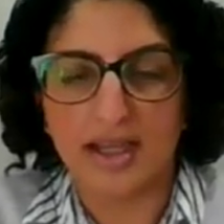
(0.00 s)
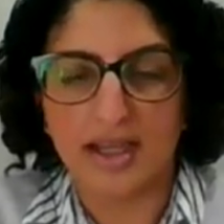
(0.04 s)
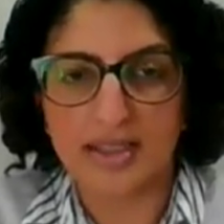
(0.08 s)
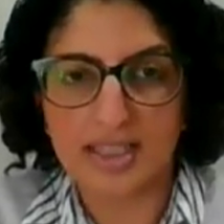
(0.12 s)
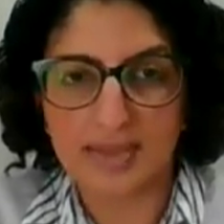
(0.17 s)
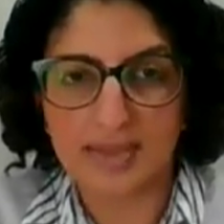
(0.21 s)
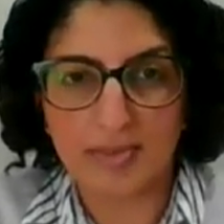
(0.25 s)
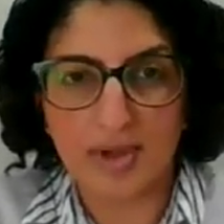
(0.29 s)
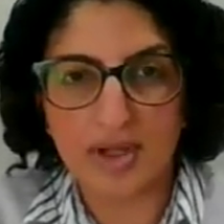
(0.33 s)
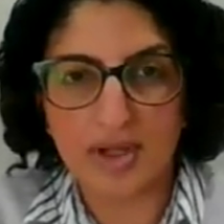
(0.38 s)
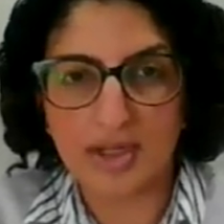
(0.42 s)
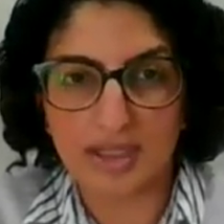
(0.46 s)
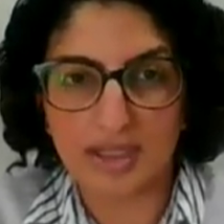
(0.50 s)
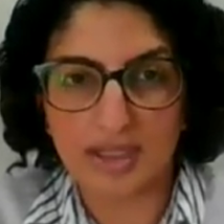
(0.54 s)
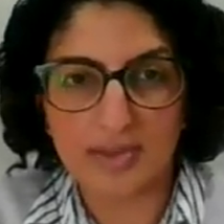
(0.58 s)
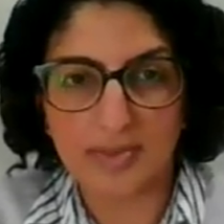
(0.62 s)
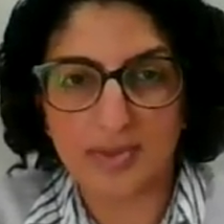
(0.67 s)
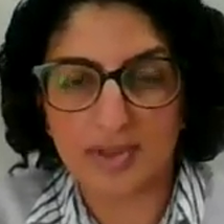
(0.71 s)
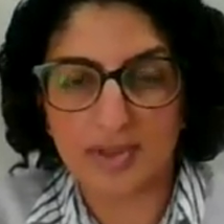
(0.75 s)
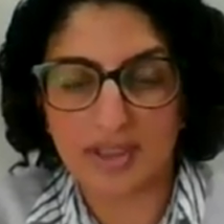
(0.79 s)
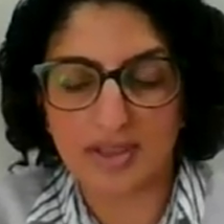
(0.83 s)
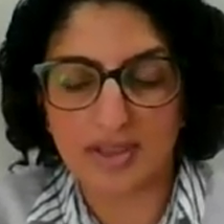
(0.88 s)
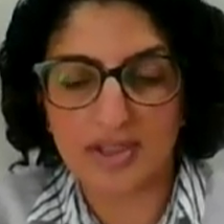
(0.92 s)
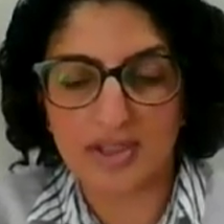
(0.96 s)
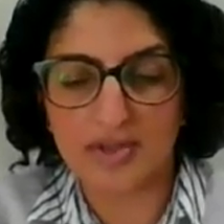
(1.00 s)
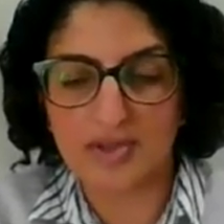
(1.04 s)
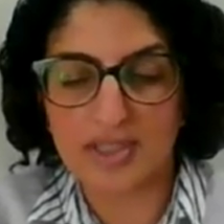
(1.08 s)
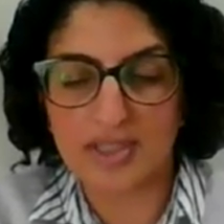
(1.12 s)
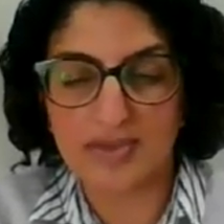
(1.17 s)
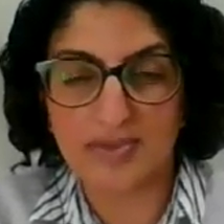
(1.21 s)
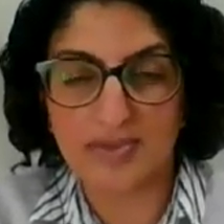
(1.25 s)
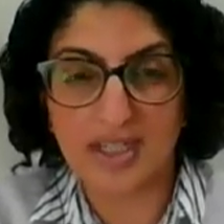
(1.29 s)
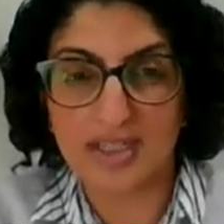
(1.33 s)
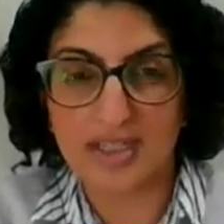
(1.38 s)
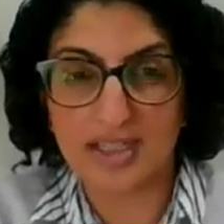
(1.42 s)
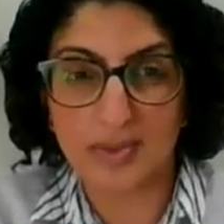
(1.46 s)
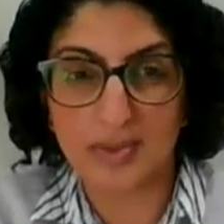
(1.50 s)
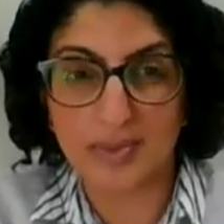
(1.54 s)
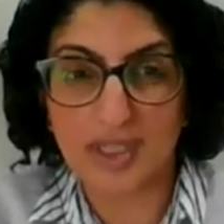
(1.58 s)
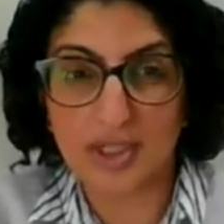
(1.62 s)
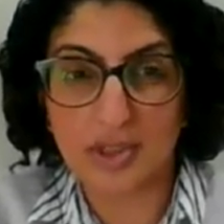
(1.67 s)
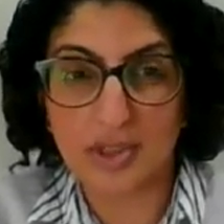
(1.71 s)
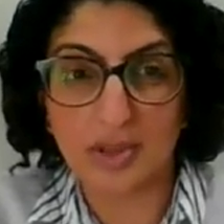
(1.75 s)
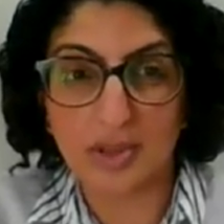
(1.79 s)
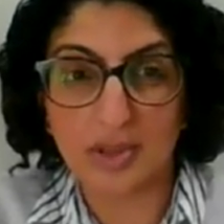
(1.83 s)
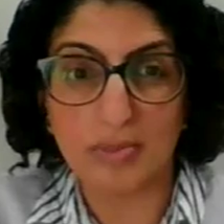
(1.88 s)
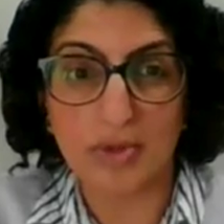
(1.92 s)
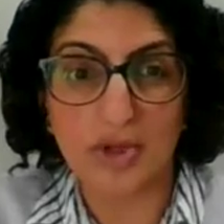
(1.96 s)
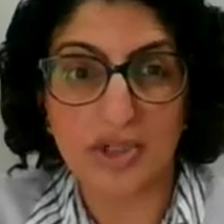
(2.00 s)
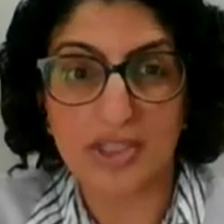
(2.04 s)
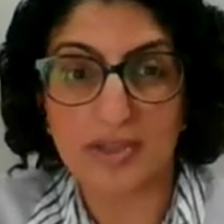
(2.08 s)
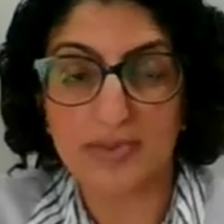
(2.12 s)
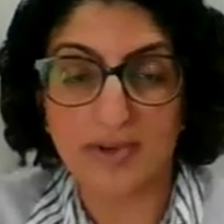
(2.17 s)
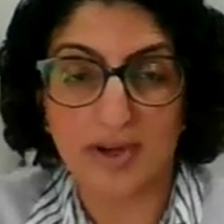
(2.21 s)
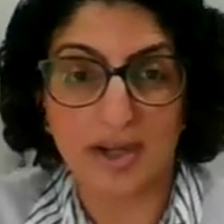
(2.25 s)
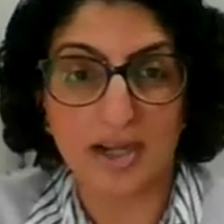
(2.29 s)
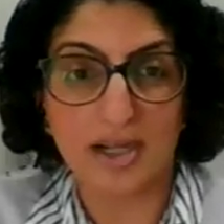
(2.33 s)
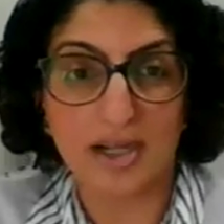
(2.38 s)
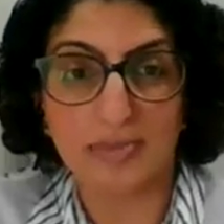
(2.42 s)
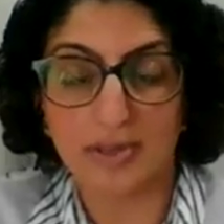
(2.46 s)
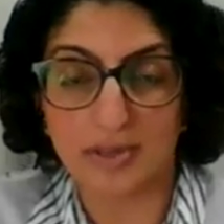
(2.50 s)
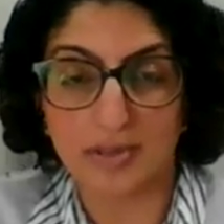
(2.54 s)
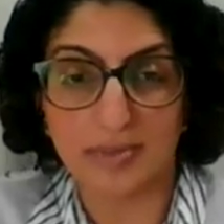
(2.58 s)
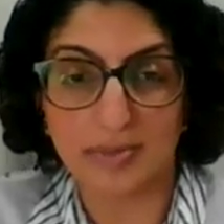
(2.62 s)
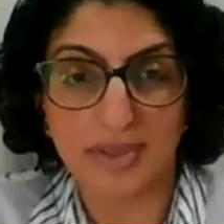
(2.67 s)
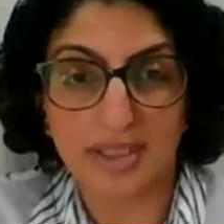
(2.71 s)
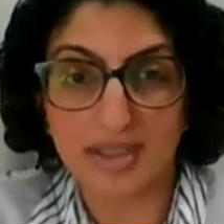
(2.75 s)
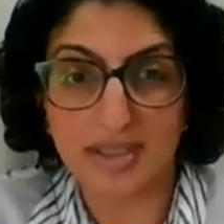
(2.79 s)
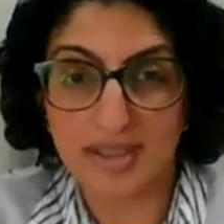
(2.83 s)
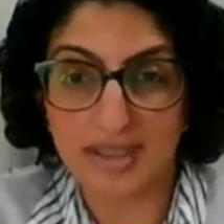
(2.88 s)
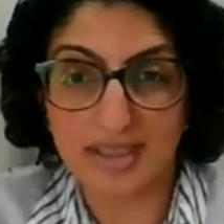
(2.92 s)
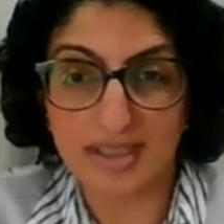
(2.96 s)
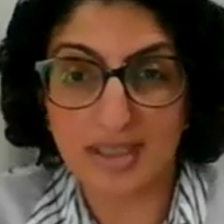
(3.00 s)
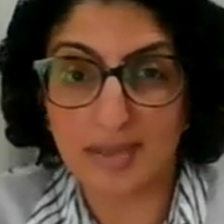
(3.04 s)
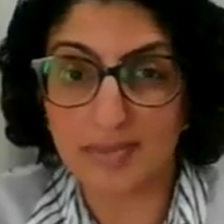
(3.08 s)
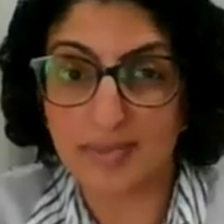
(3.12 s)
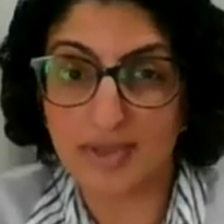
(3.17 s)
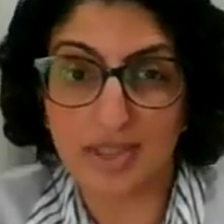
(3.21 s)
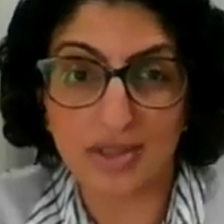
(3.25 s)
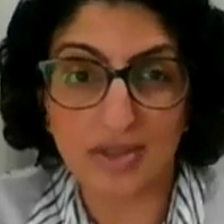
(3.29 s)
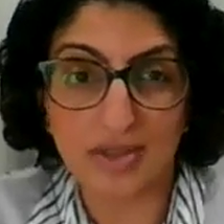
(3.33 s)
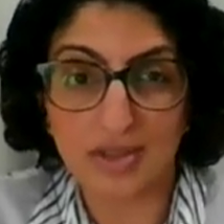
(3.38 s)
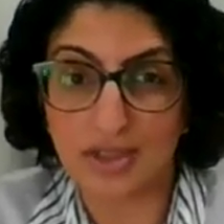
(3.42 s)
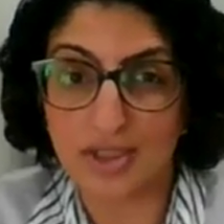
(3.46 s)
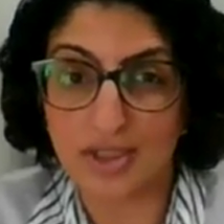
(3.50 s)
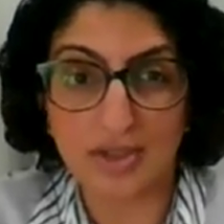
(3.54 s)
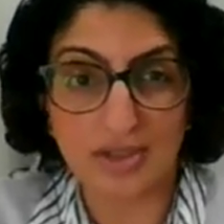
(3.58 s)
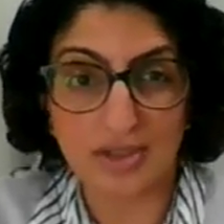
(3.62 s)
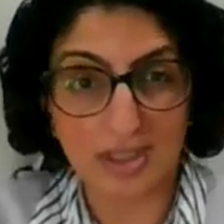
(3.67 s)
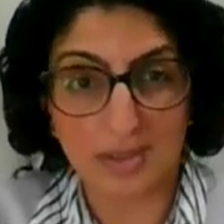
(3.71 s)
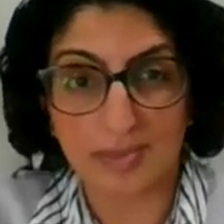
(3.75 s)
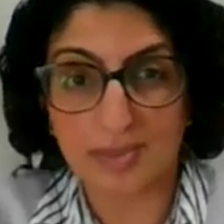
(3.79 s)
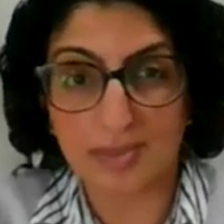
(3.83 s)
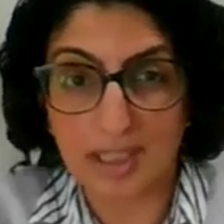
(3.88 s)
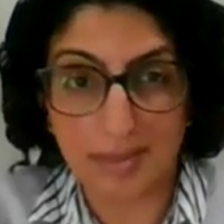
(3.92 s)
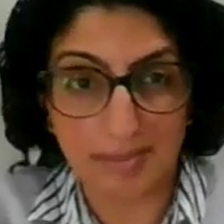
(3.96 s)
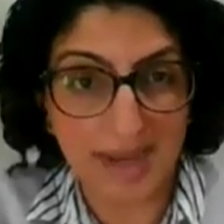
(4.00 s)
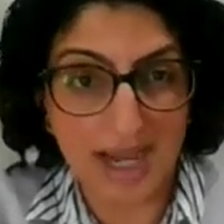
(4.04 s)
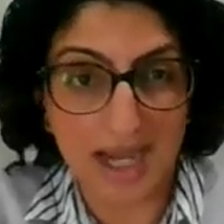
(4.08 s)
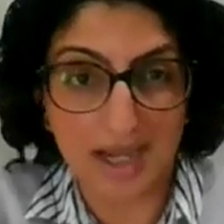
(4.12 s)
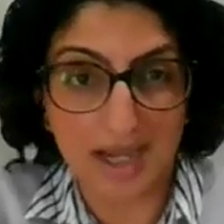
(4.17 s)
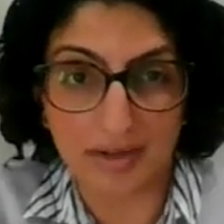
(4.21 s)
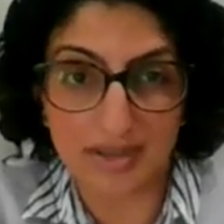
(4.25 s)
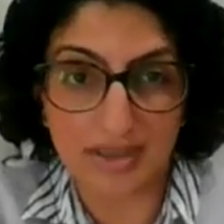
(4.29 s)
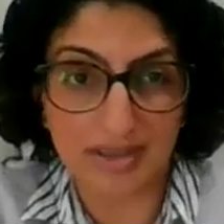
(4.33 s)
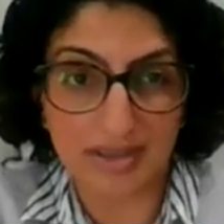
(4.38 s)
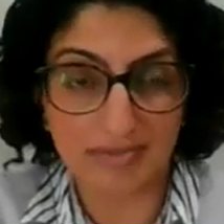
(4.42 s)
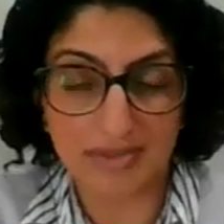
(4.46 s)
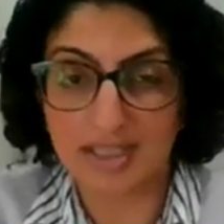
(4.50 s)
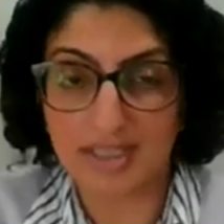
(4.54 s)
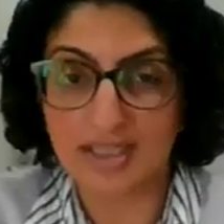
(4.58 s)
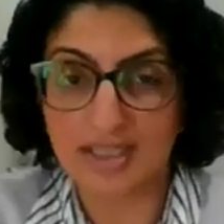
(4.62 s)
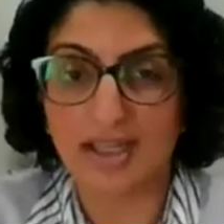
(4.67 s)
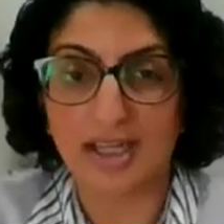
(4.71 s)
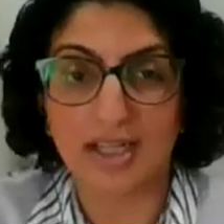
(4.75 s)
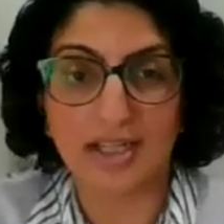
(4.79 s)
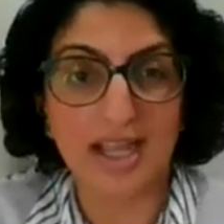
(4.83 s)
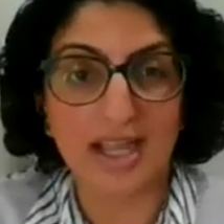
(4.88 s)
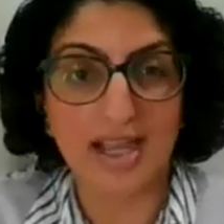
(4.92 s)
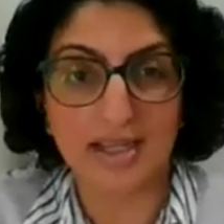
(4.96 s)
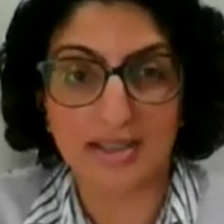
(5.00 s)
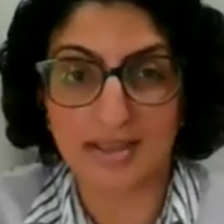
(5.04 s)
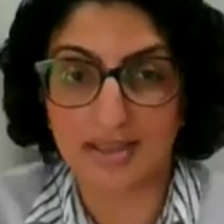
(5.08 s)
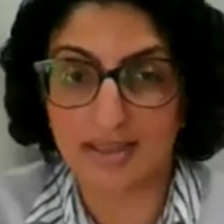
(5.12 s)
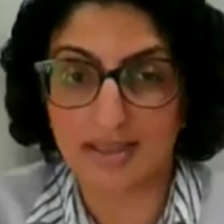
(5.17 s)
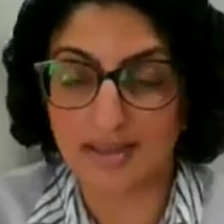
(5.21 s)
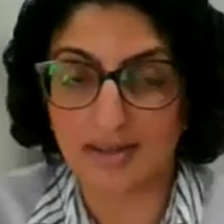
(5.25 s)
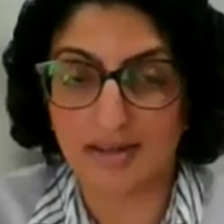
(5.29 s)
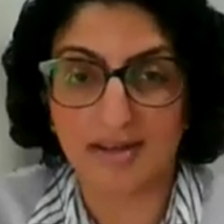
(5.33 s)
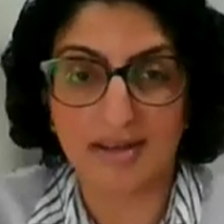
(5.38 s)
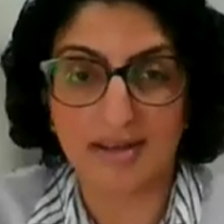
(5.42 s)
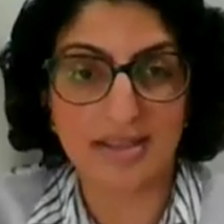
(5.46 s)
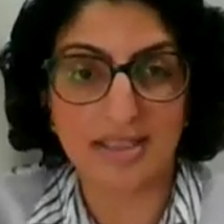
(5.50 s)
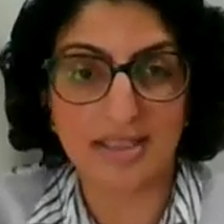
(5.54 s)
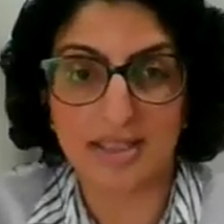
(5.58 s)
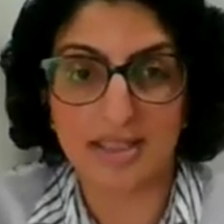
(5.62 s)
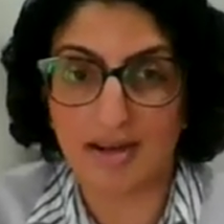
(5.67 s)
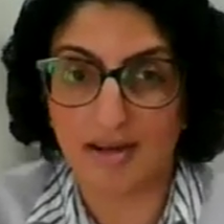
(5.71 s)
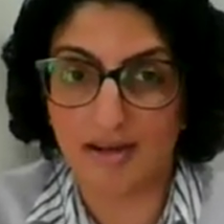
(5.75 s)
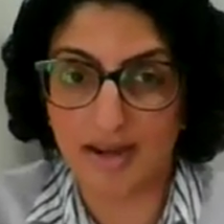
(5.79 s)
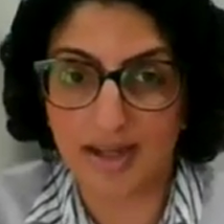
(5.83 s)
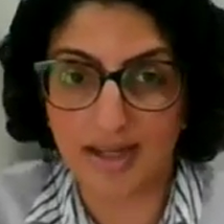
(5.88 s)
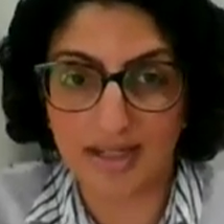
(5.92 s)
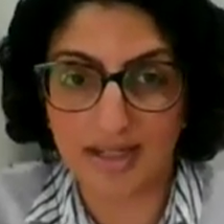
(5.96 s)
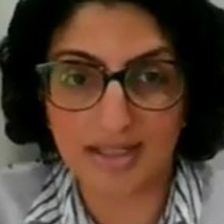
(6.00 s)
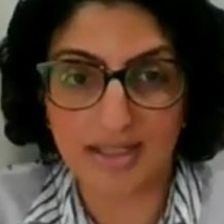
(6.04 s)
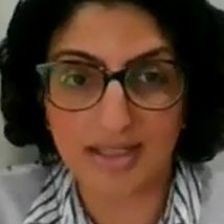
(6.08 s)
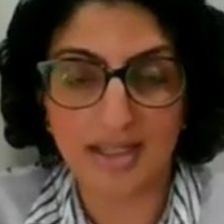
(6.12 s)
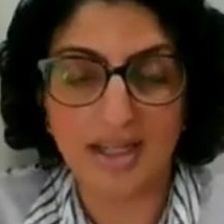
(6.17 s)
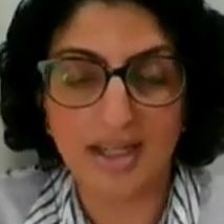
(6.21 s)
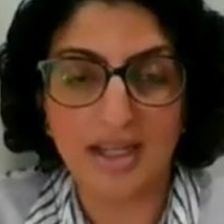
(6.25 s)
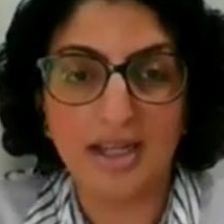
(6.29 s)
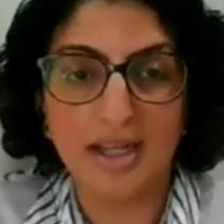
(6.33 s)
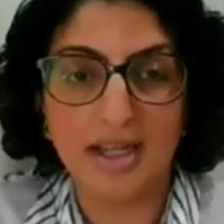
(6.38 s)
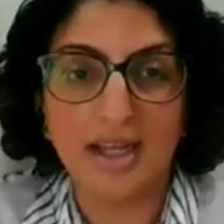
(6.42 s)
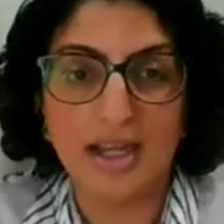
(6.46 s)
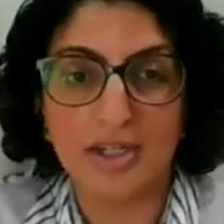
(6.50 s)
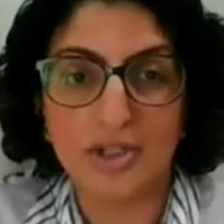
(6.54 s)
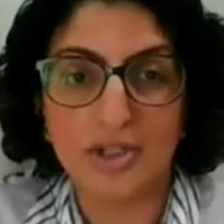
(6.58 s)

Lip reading: and smoking is one of those risk factors that we call modifiable, because it's something you can do something about, just like exercise, diet,